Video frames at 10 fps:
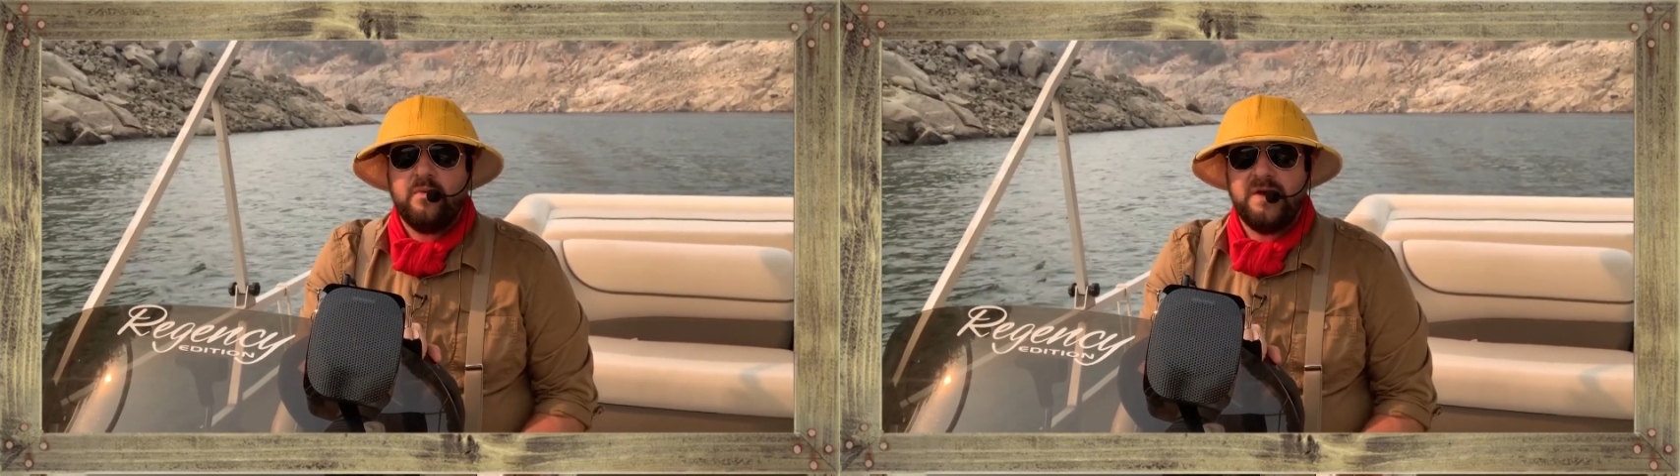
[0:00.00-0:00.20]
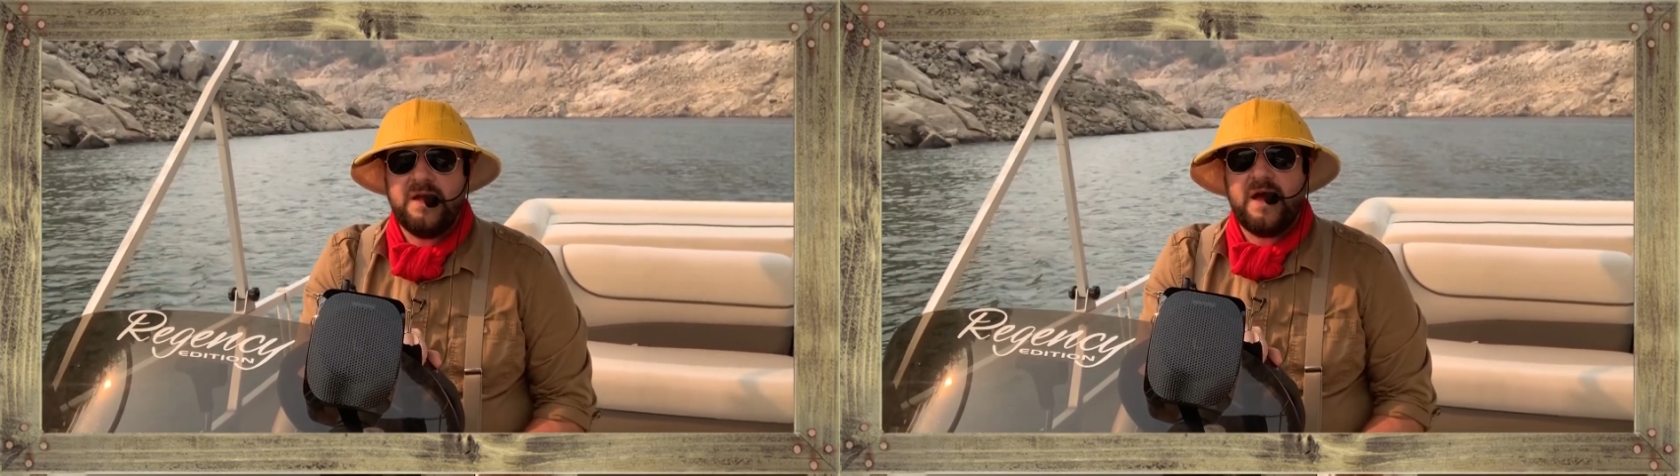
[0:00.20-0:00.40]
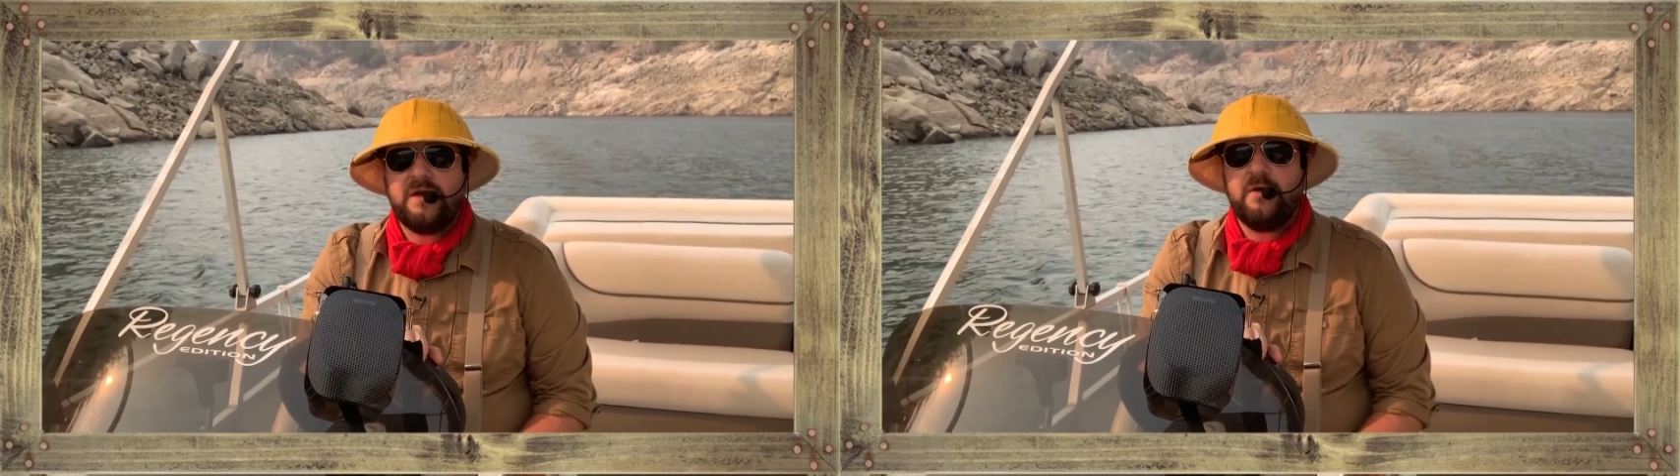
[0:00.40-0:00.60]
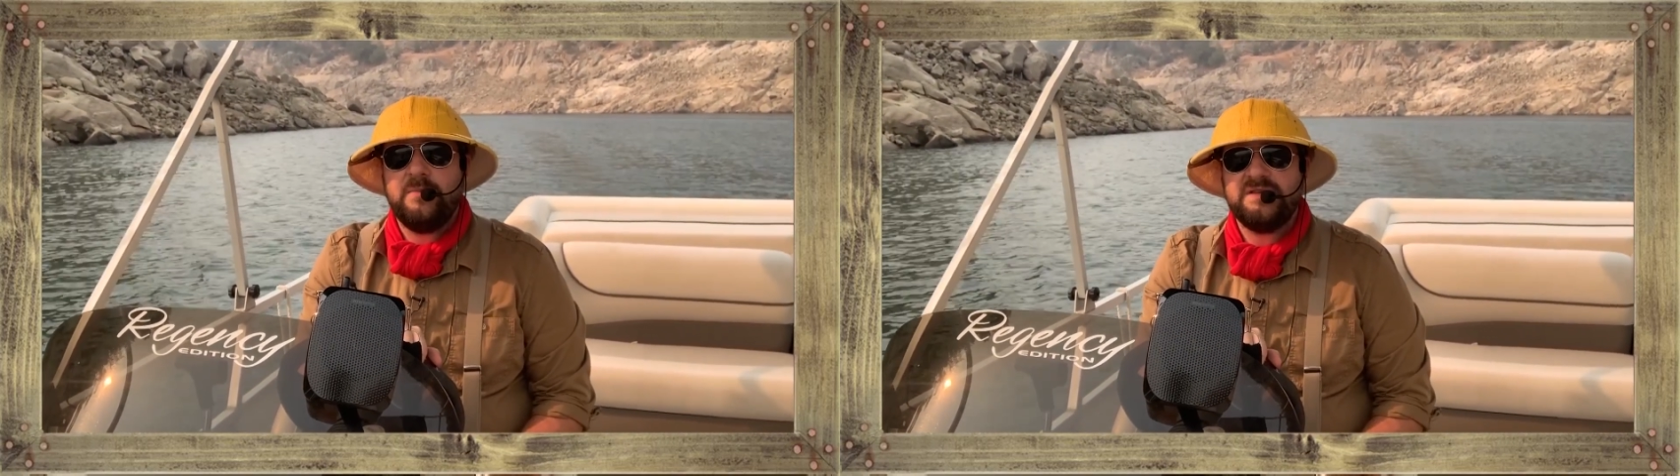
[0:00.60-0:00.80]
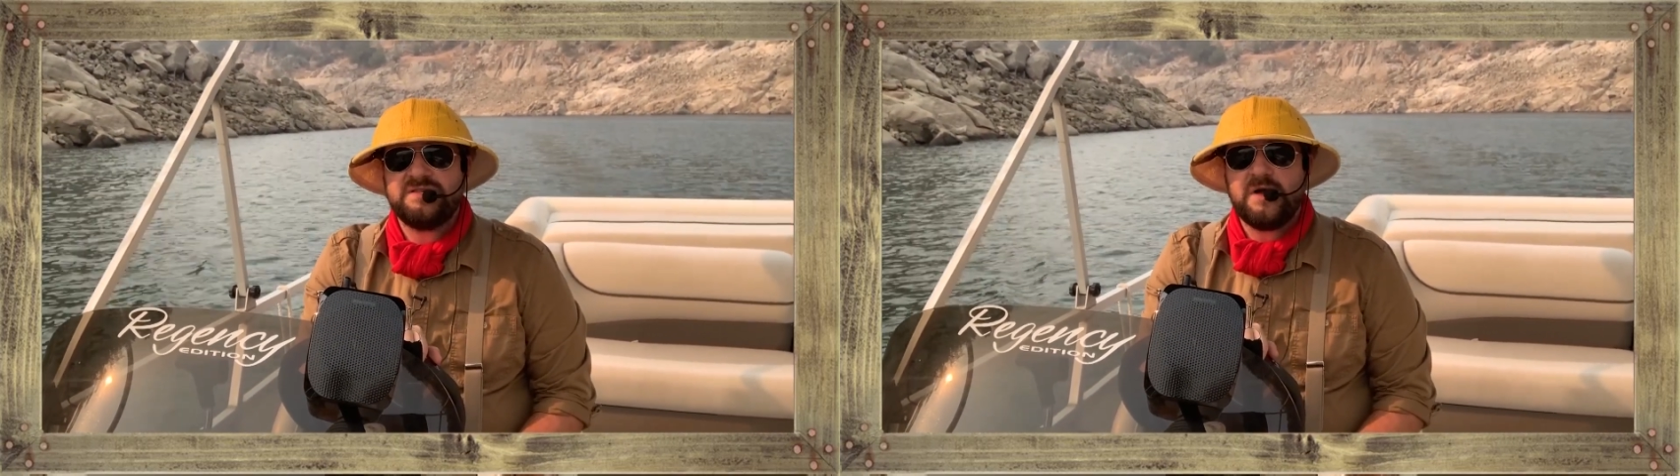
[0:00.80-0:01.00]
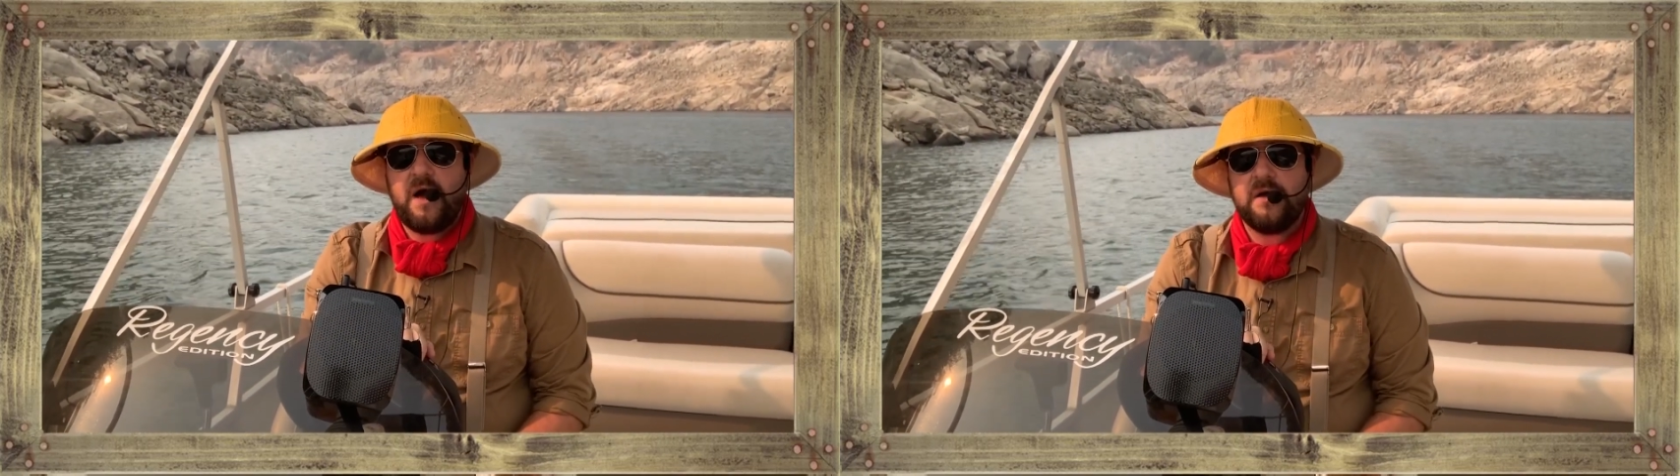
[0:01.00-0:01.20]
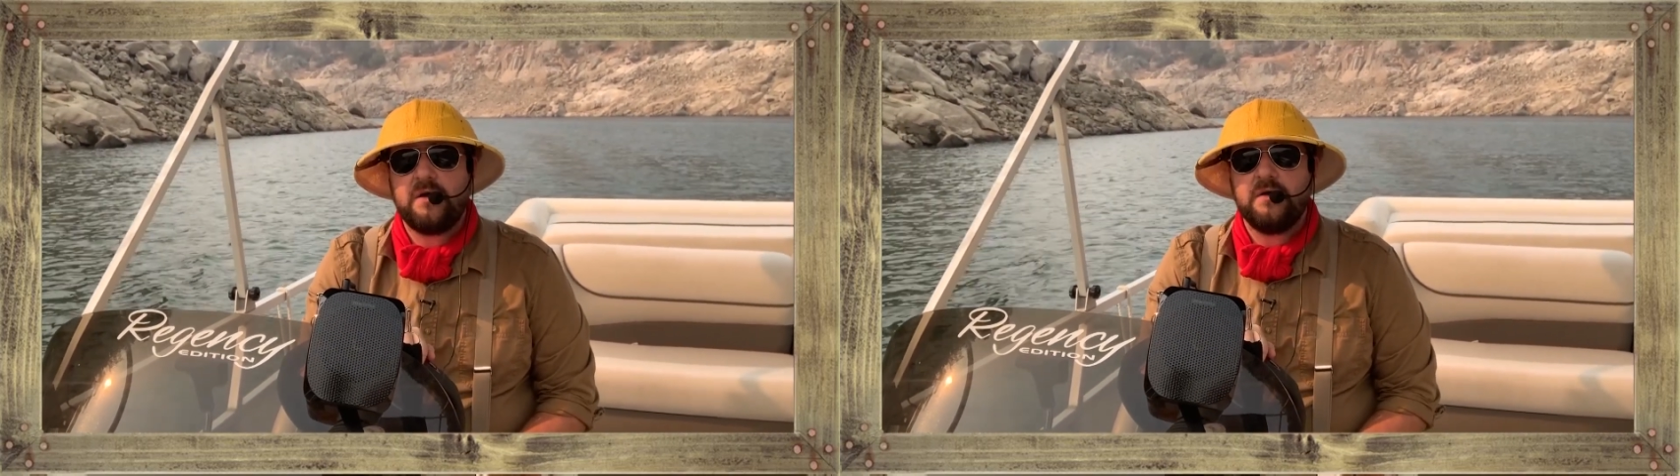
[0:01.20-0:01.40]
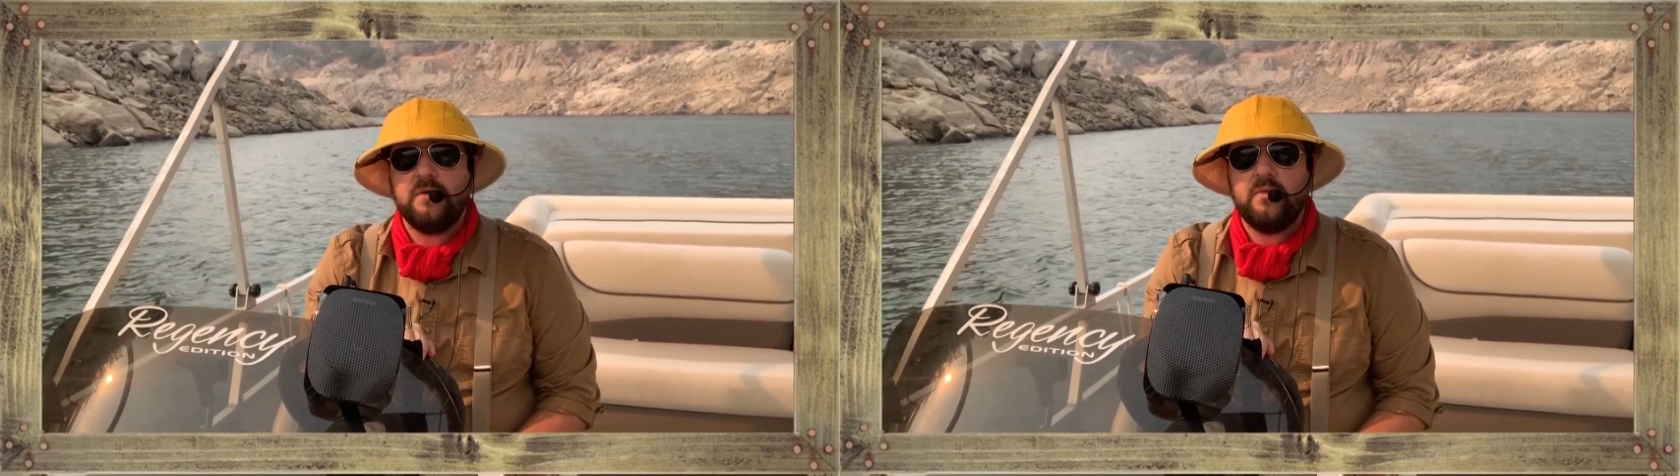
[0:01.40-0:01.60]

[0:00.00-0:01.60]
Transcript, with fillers: When he got home, his daughter